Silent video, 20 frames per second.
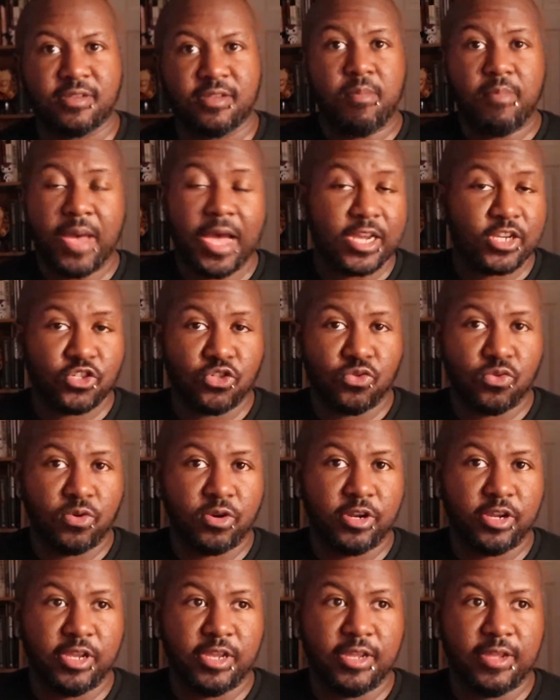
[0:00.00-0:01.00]
The
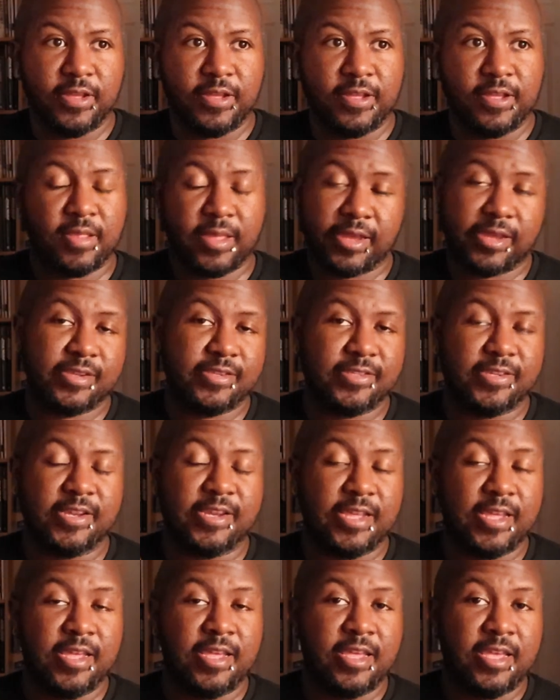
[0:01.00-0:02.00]
backstory, like I said,
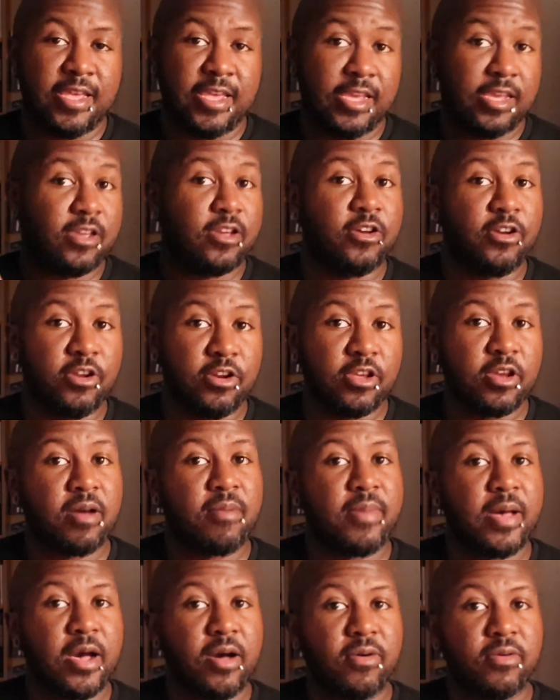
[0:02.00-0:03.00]
it could
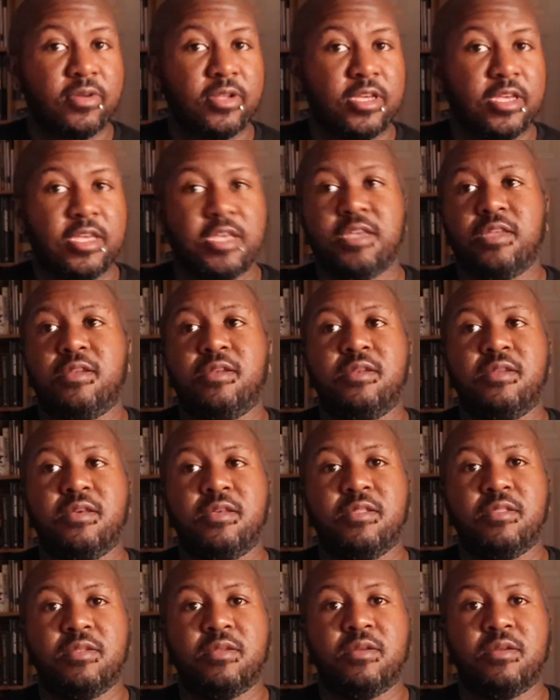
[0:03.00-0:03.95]
come out in